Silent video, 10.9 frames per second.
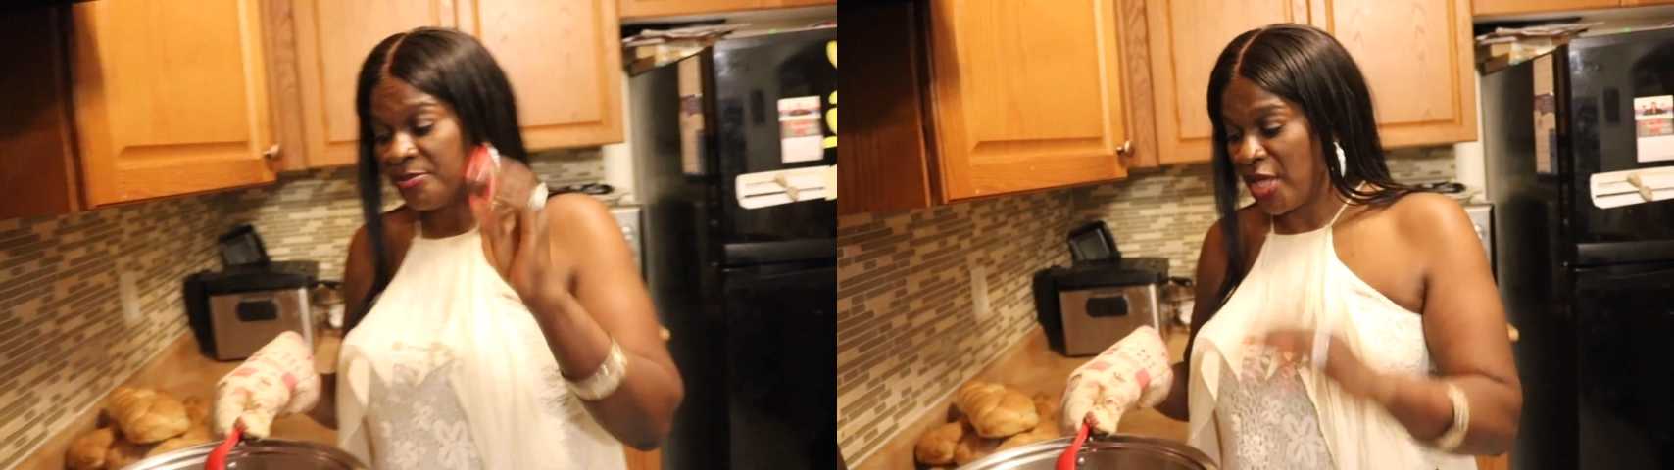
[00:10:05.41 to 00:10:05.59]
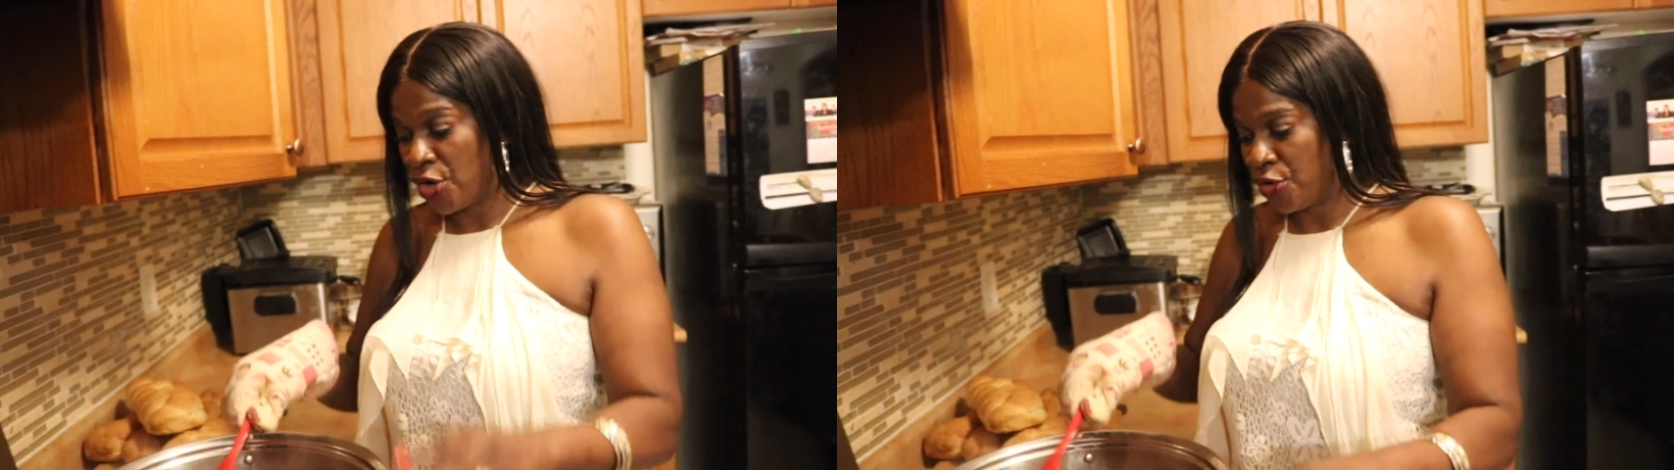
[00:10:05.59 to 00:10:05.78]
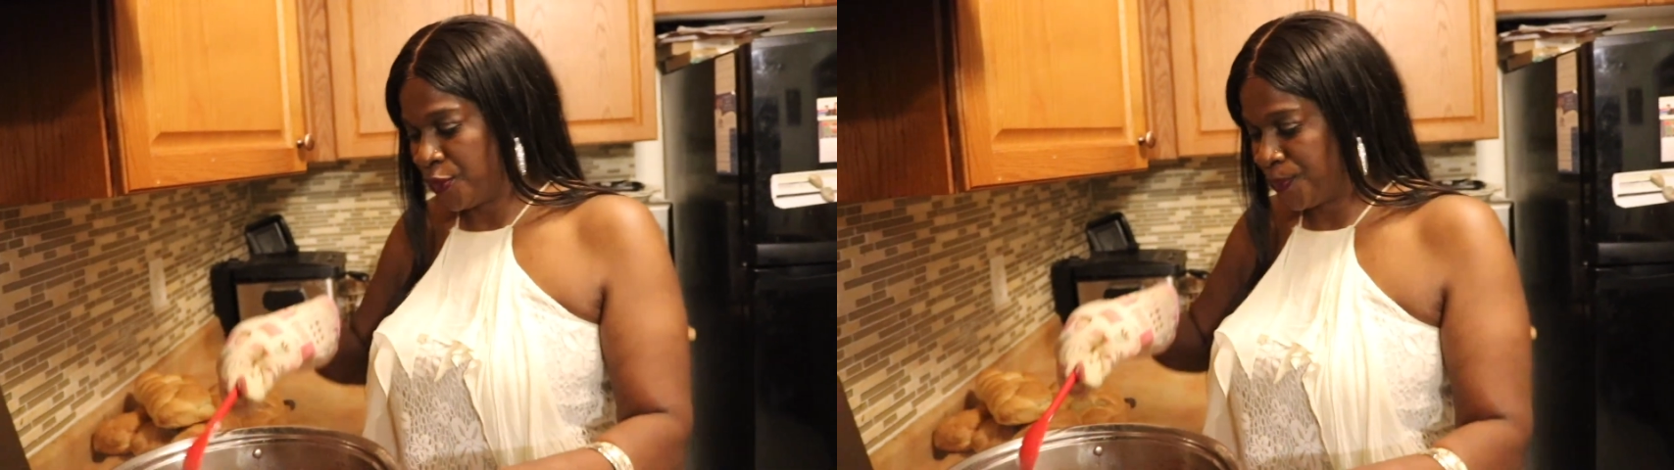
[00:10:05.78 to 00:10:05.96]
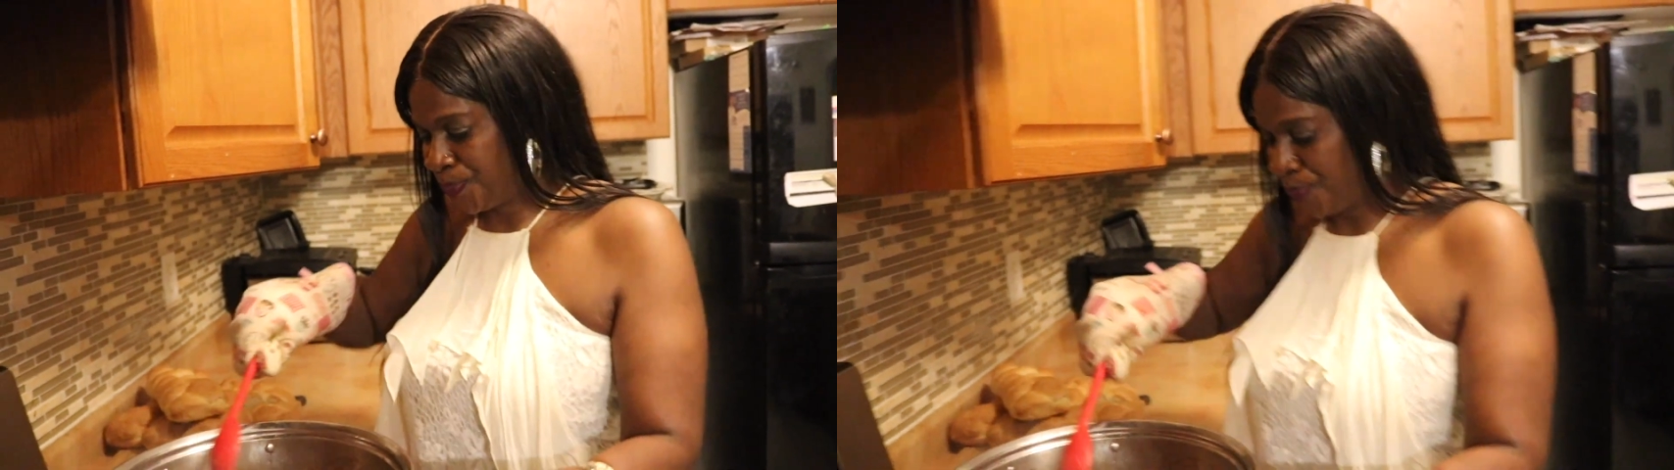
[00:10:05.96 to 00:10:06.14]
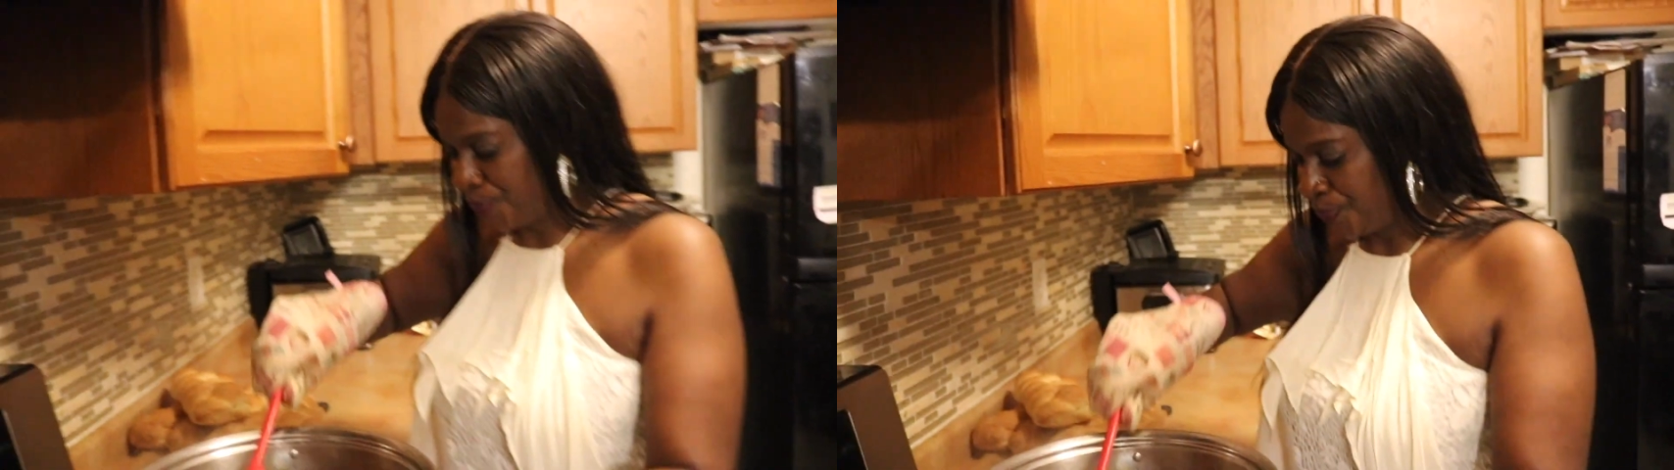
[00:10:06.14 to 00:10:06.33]
better.
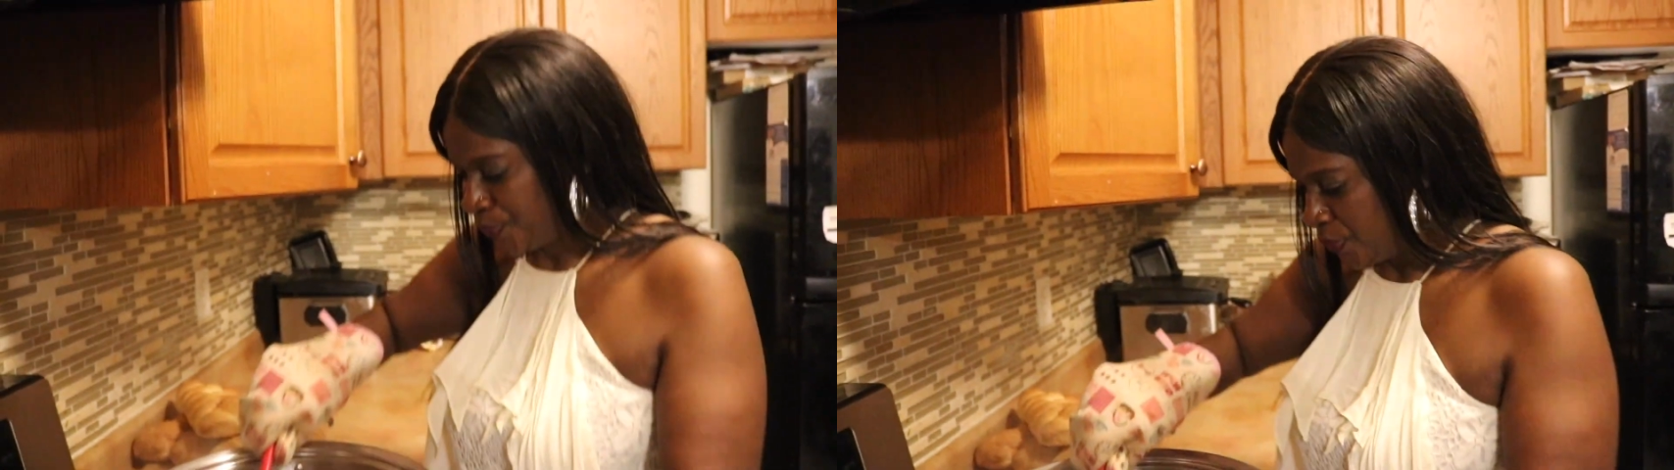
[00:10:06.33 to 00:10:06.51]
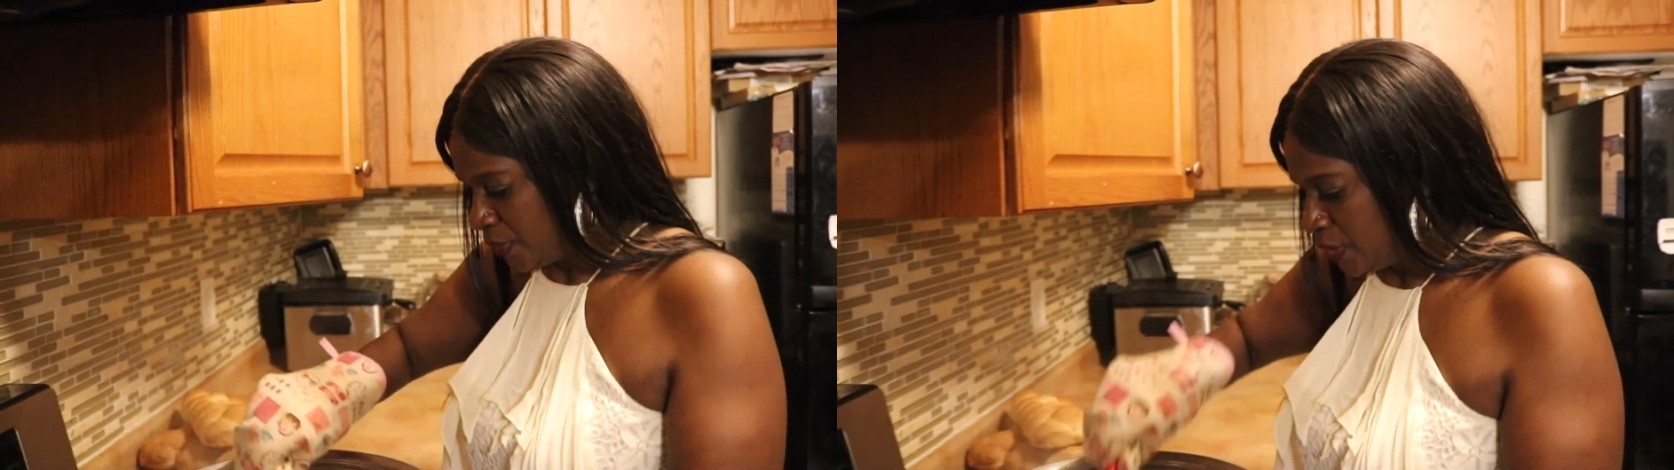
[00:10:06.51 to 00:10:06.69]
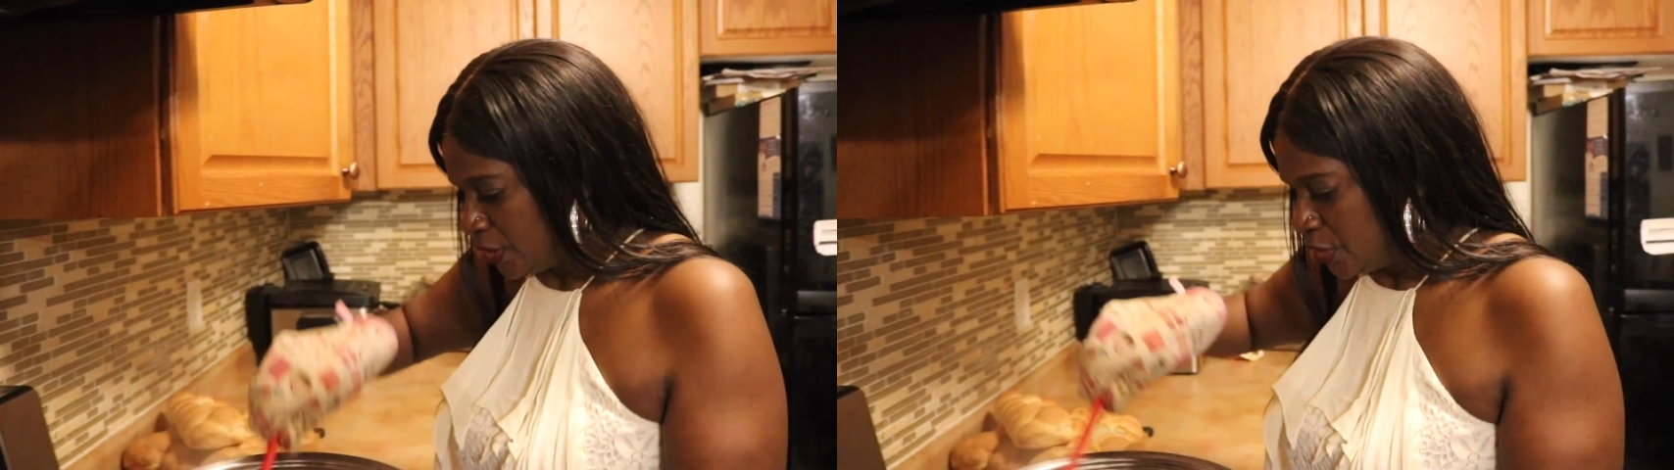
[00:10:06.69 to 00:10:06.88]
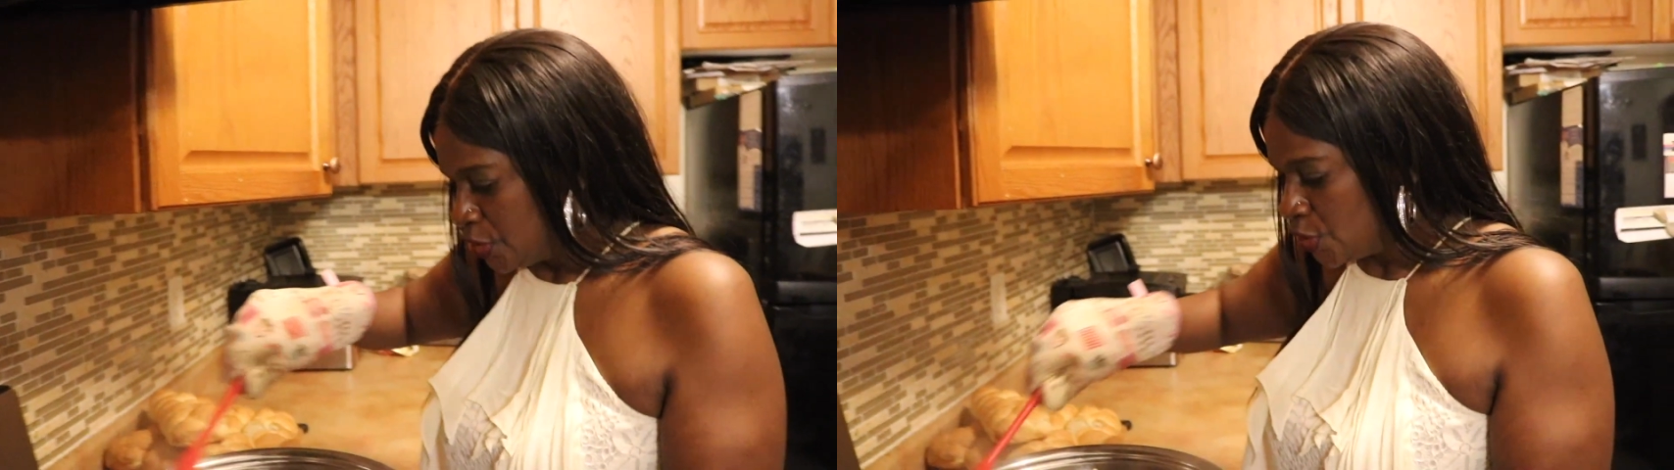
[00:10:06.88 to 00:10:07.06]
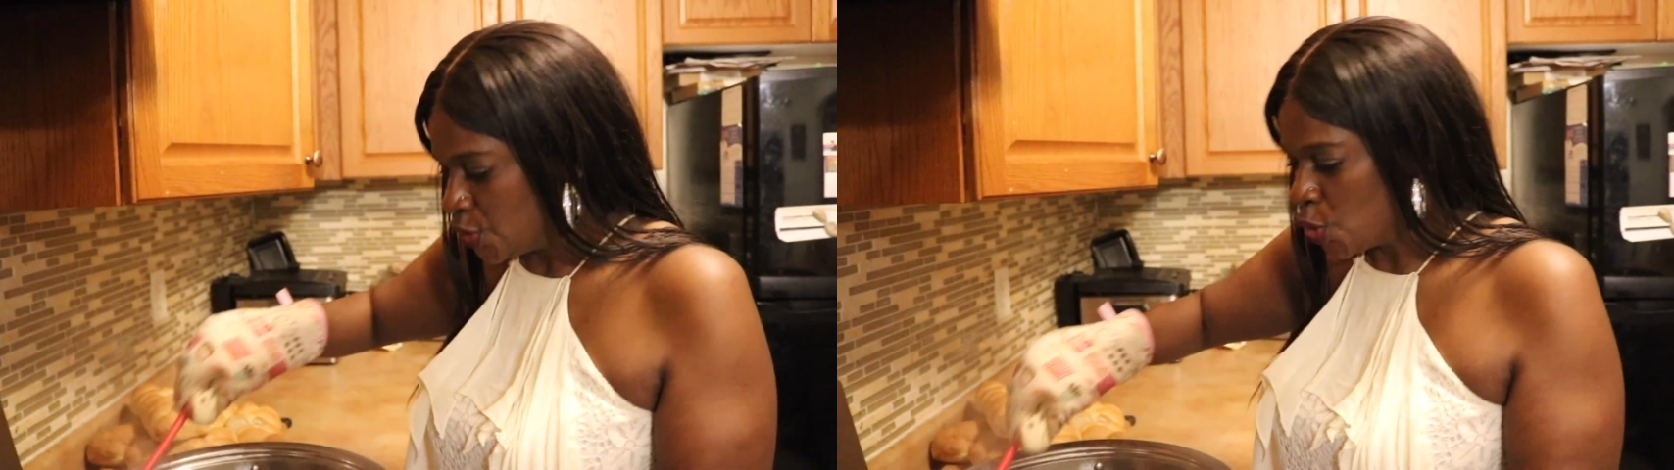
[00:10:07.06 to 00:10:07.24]

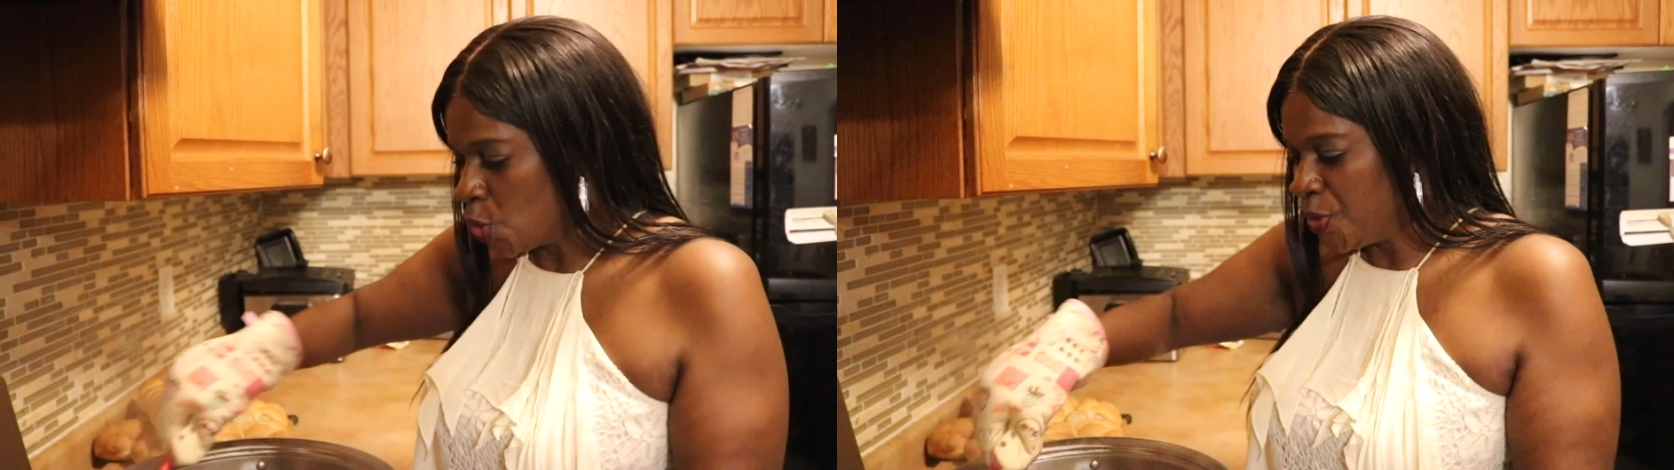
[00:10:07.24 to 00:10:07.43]
So